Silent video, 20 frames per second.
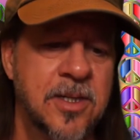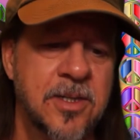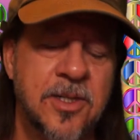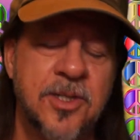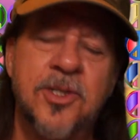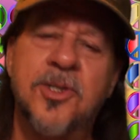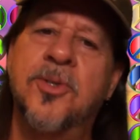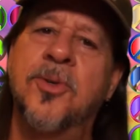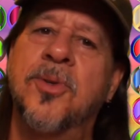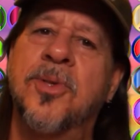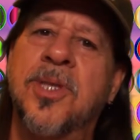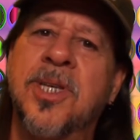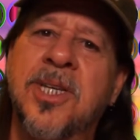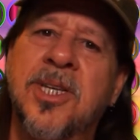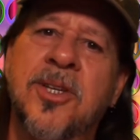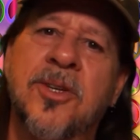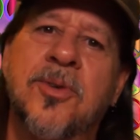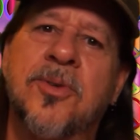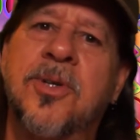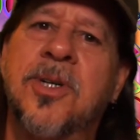so that
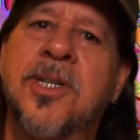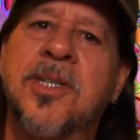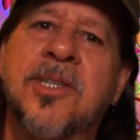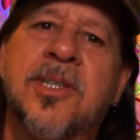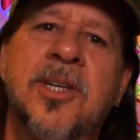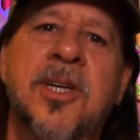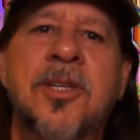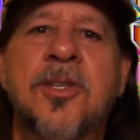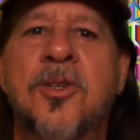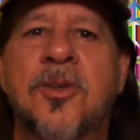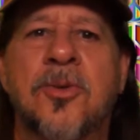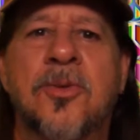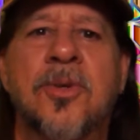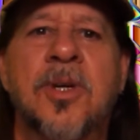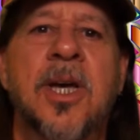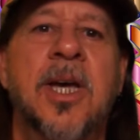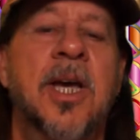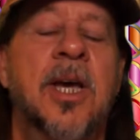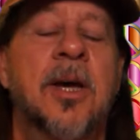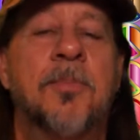you continue.
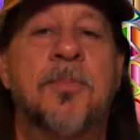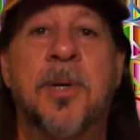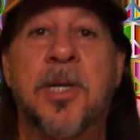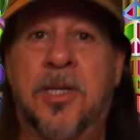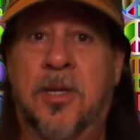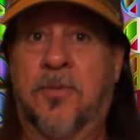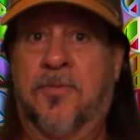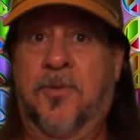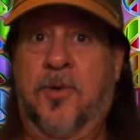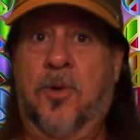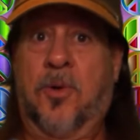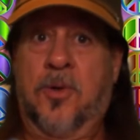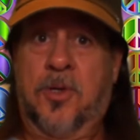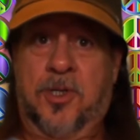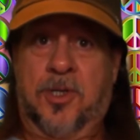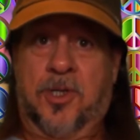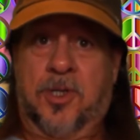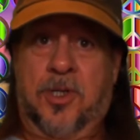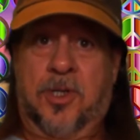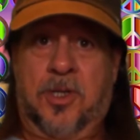But of
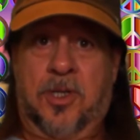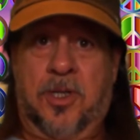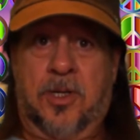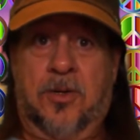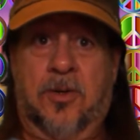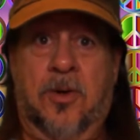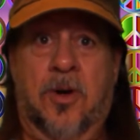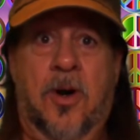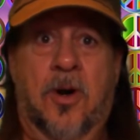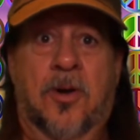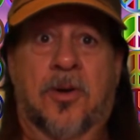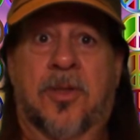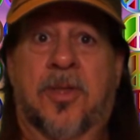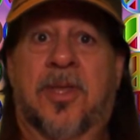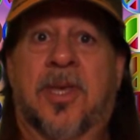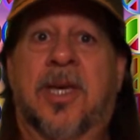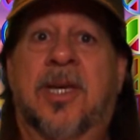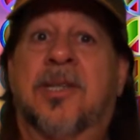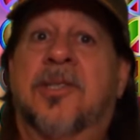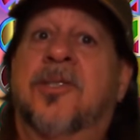course, there are
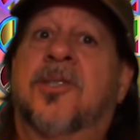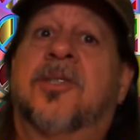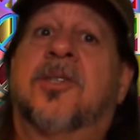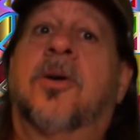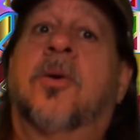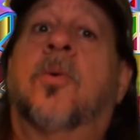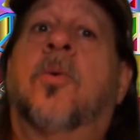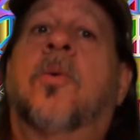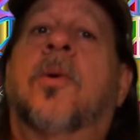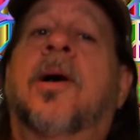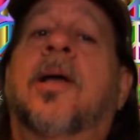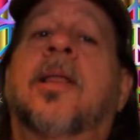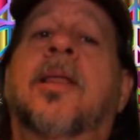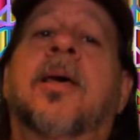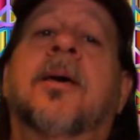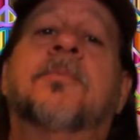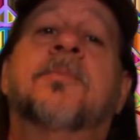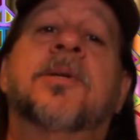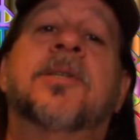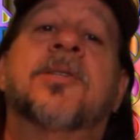things that well
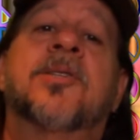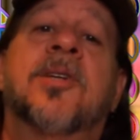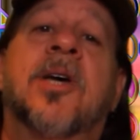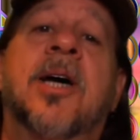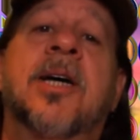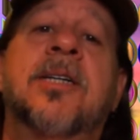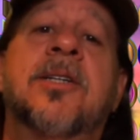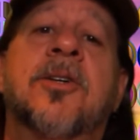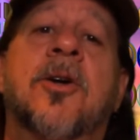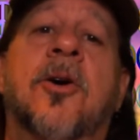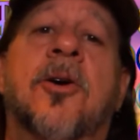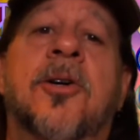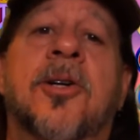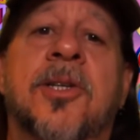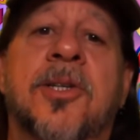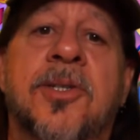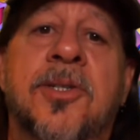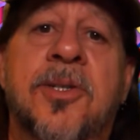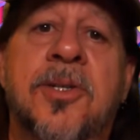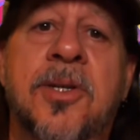up inside an
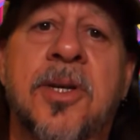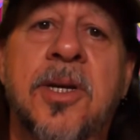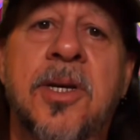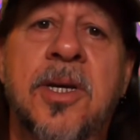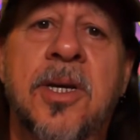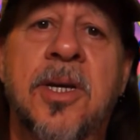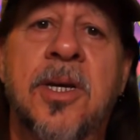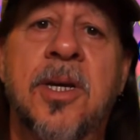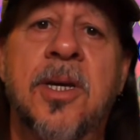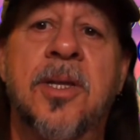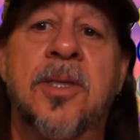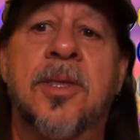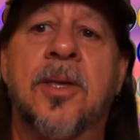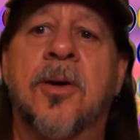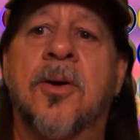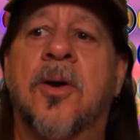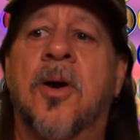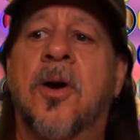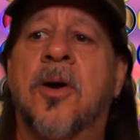artist. There